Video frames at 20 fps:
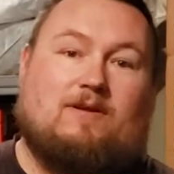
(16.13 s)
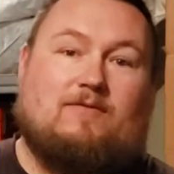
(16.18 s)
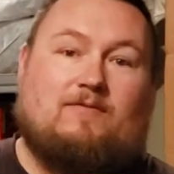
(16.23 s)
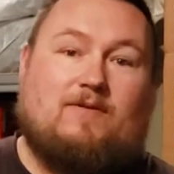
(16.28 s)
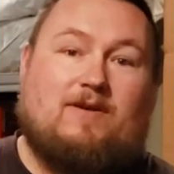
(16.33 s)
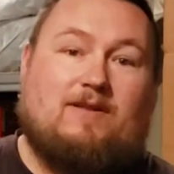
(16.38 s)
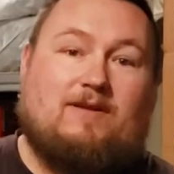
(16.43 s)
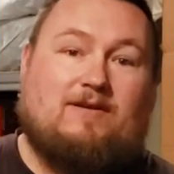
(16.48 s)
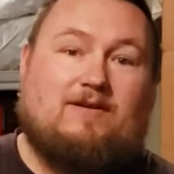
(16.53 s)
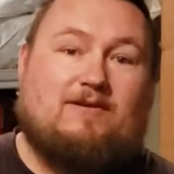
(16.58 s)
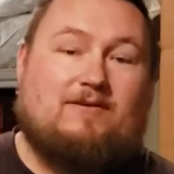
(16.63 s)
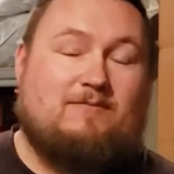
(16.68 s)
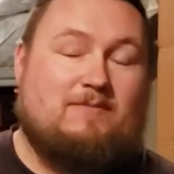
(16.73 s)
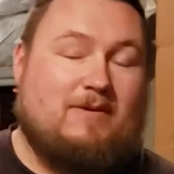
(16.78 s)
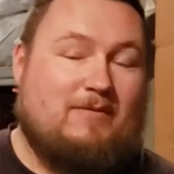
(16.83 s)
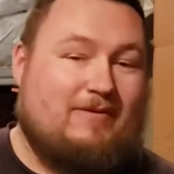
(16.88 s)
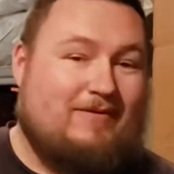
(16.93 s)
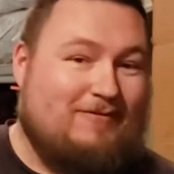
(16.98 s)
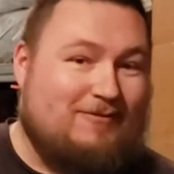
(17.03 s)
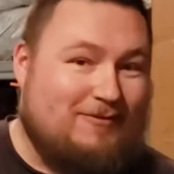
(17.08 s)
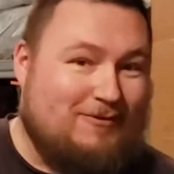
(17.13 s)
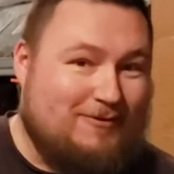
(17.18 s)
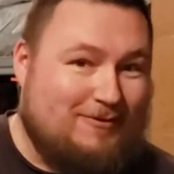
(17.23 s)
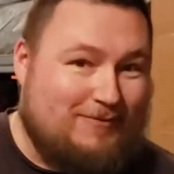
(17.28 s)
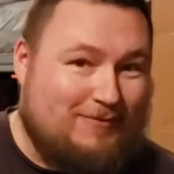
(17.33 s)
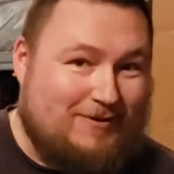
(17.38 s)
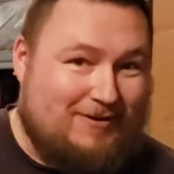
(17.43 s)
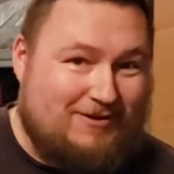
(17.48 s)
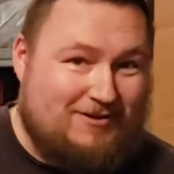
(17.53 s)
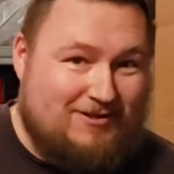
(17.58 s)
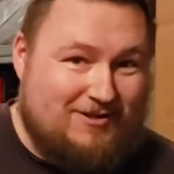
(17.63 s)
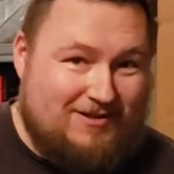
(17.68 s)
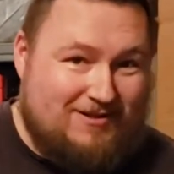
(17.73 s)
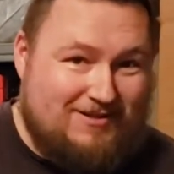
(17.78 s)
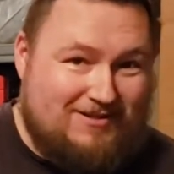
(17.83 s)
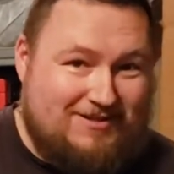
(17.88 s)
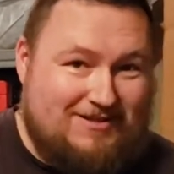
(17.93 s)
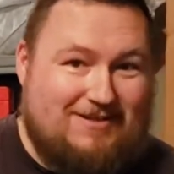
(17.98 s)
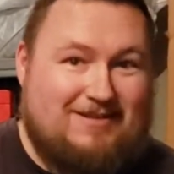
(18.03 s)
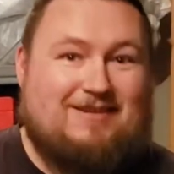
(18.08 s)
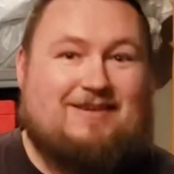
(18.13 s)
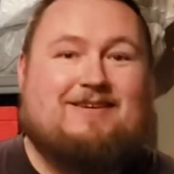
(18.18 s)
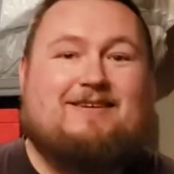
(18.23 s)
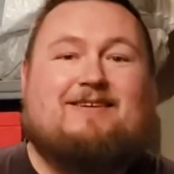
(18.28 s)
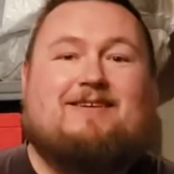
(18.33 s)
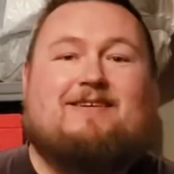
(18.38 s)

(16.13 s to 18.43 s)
Fenders, maybe even a little bit of jealousy.